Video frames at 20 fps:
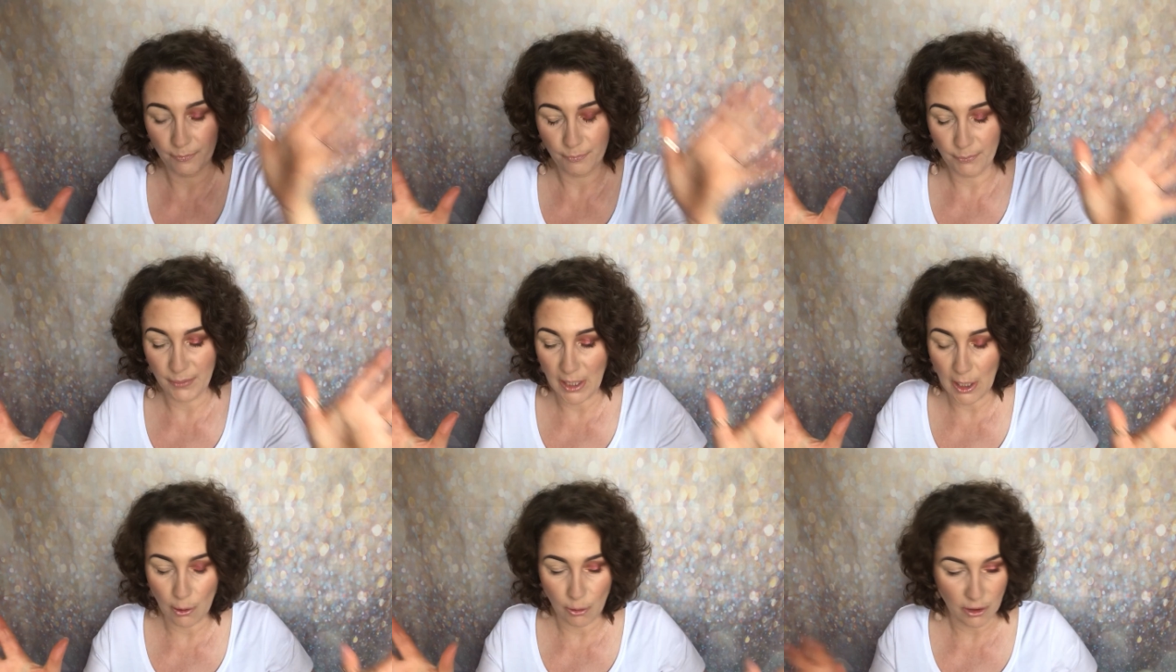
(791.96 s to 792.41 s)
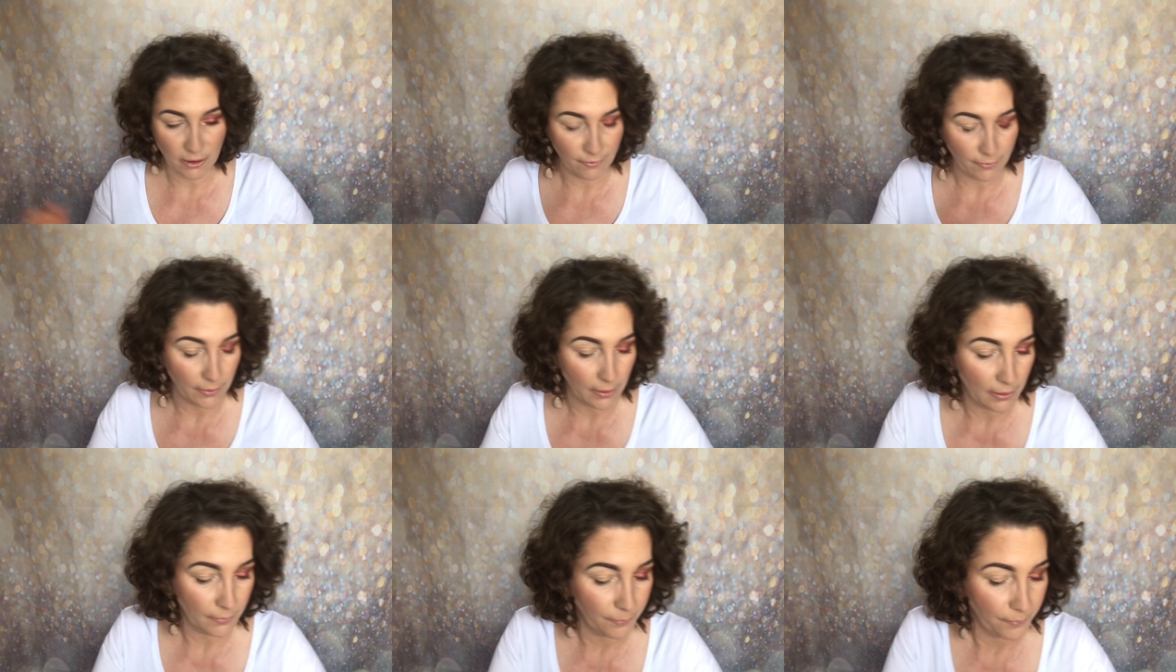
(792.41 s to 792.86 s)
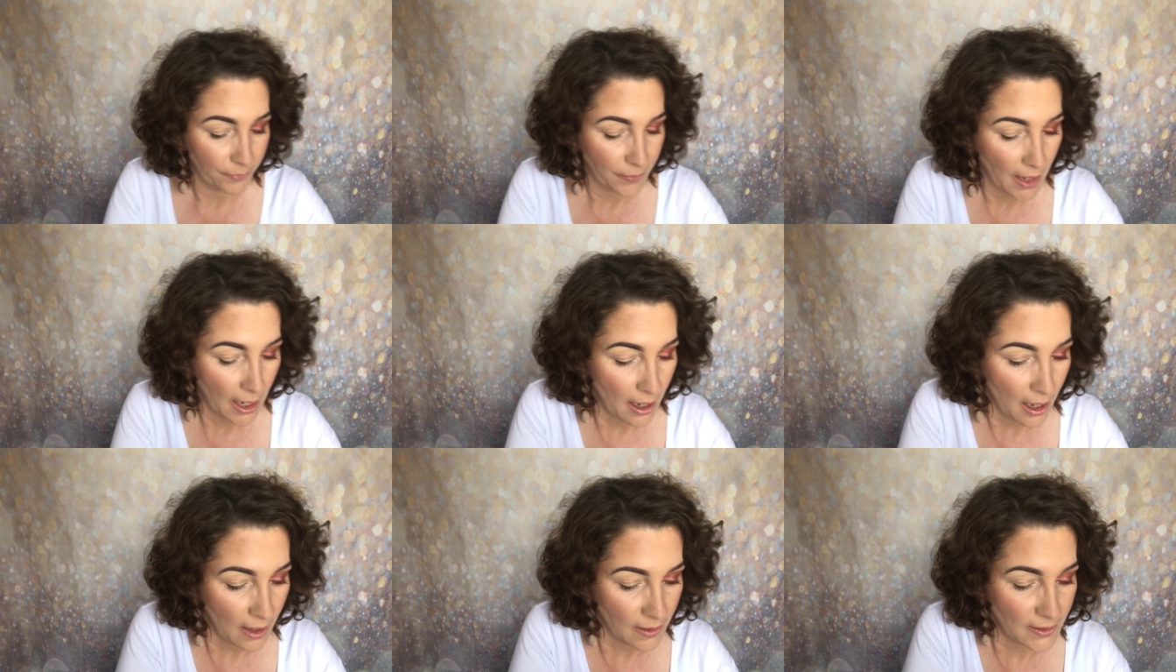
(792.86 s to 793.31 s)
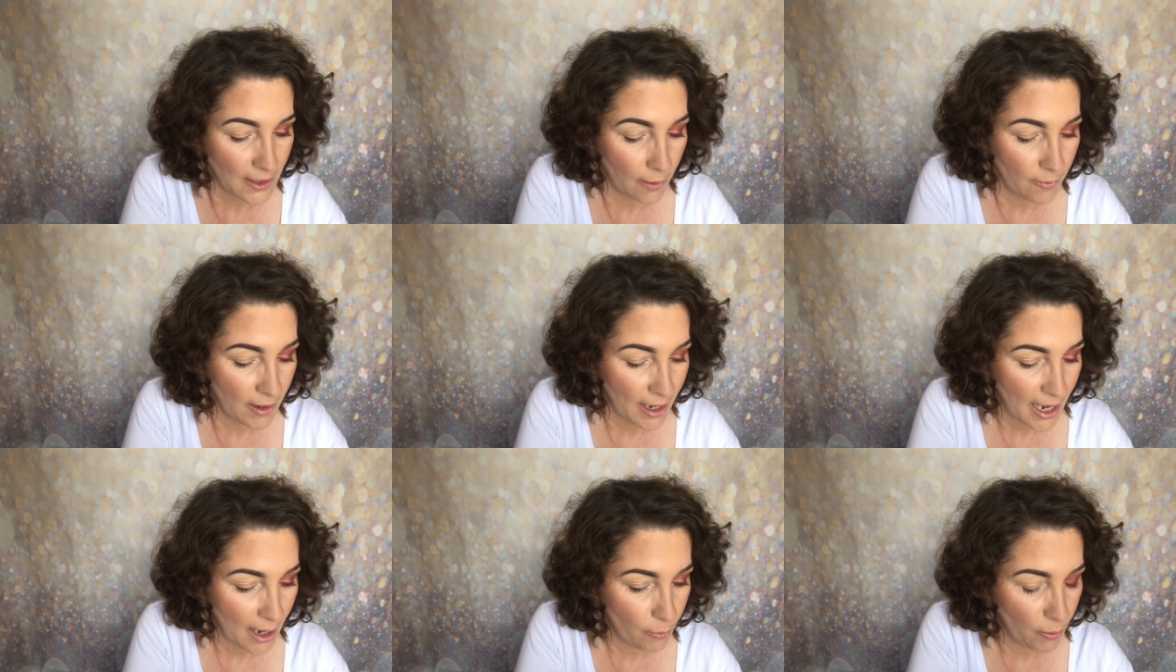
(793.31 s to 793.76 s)
Beautiful. So
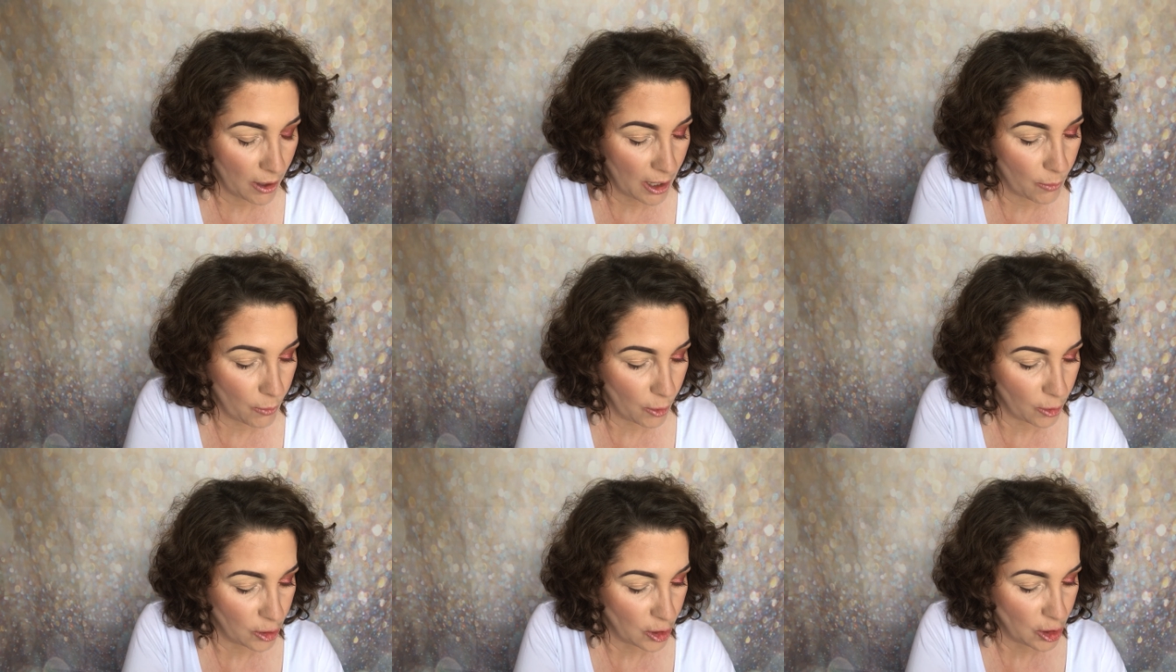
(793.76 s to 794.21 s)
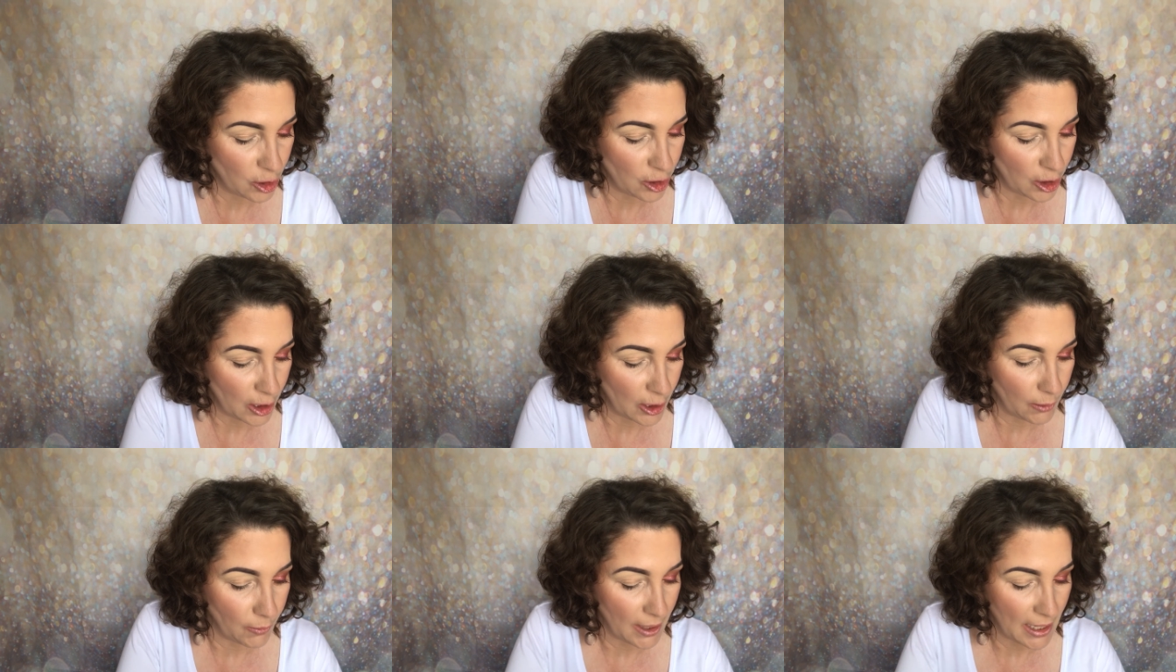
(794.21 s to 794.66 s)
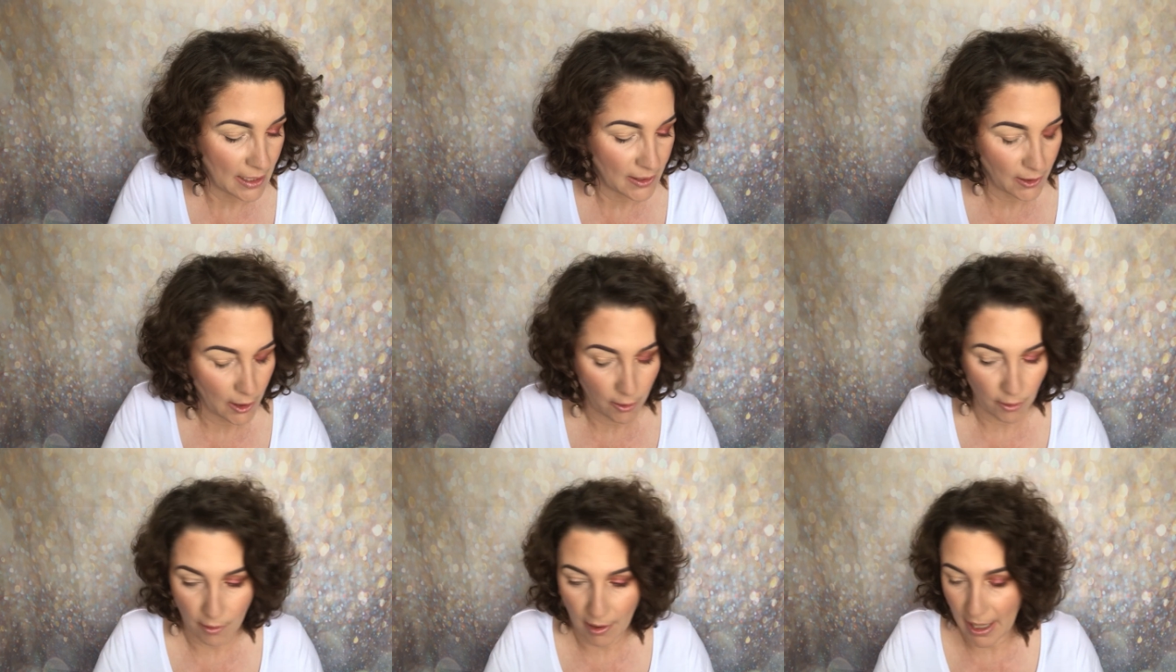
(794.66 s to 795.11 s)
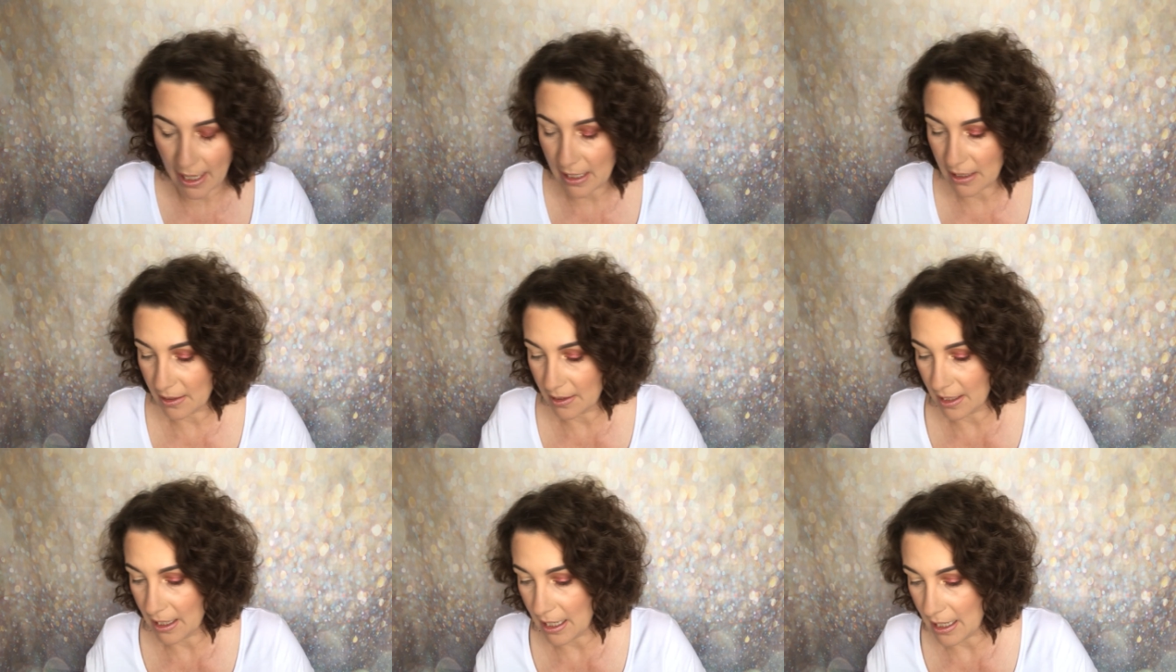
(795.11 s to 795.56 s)
now what I want to do is
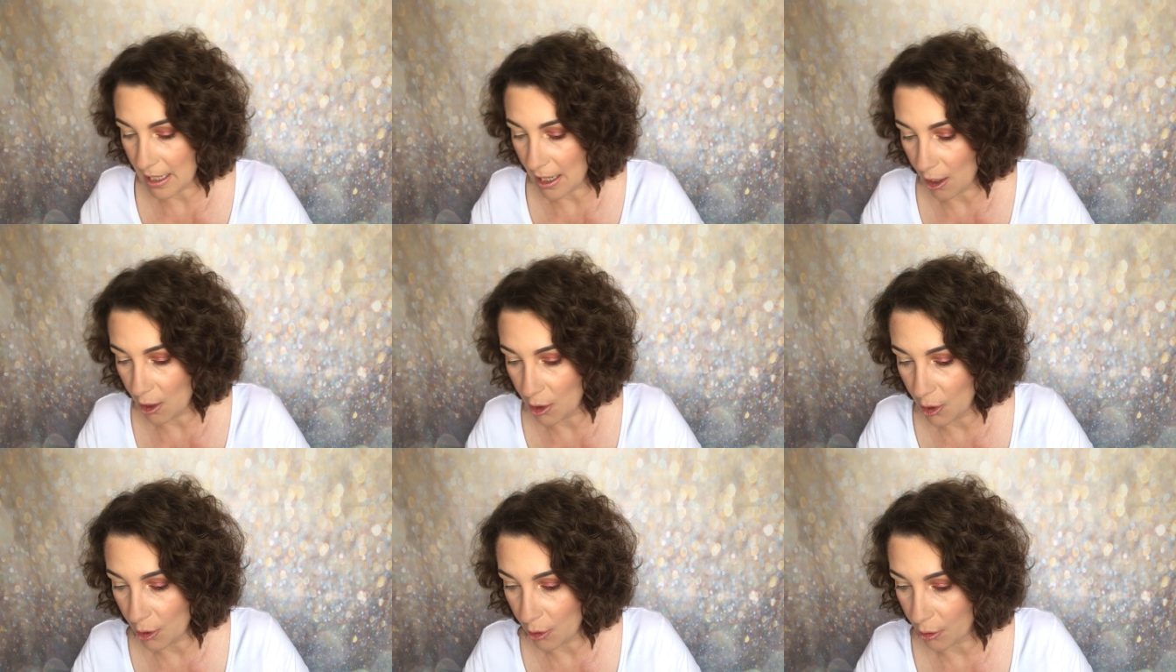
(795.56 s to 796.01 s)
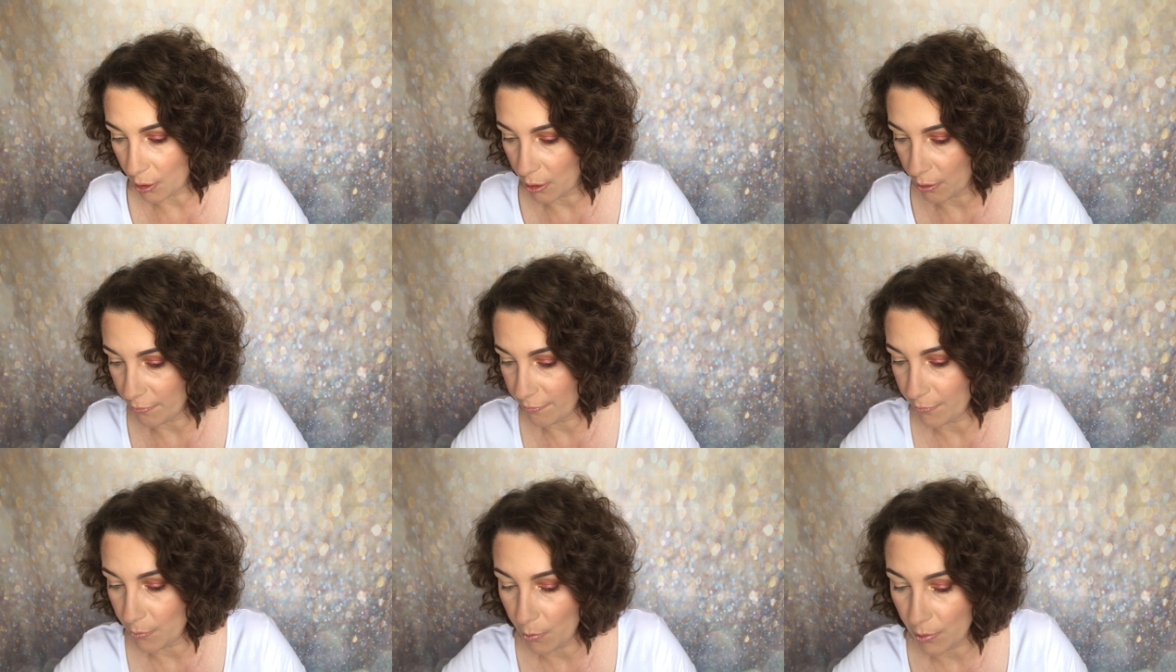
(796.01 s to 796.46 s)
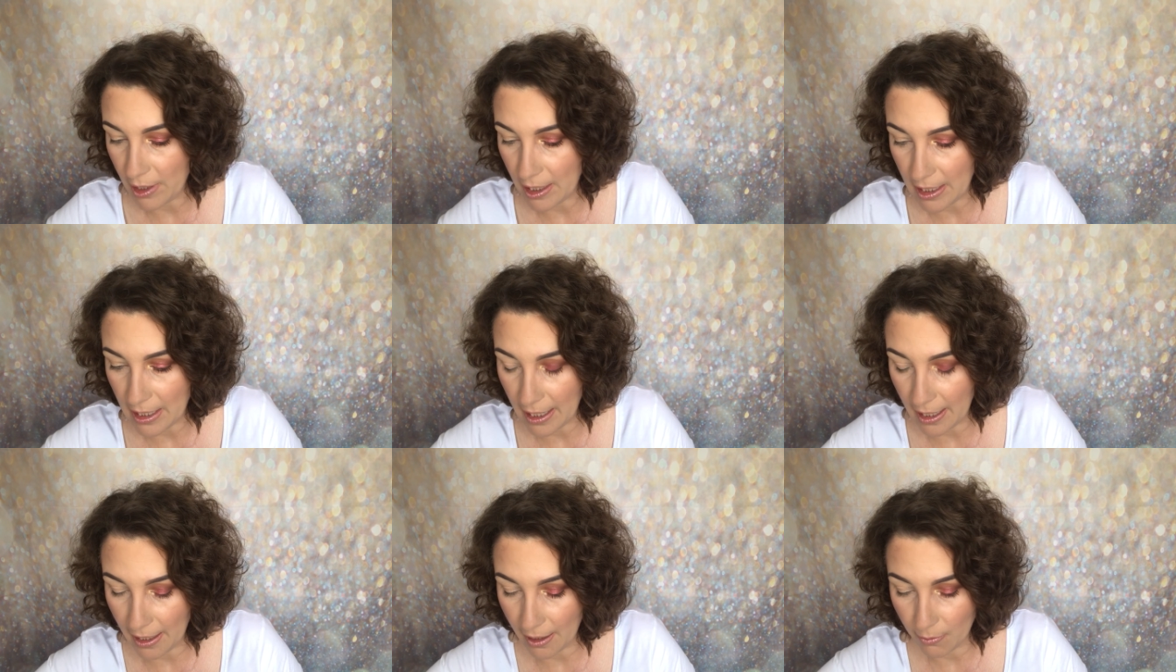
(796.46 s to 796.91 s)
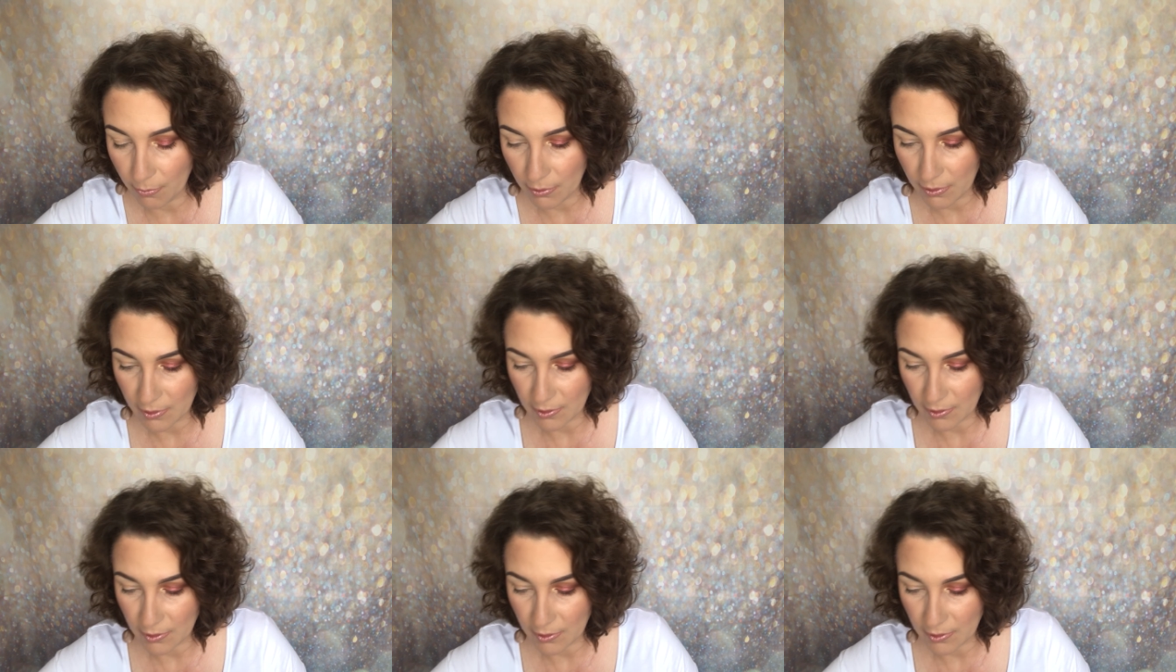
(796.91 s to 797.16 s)
create the look for you now.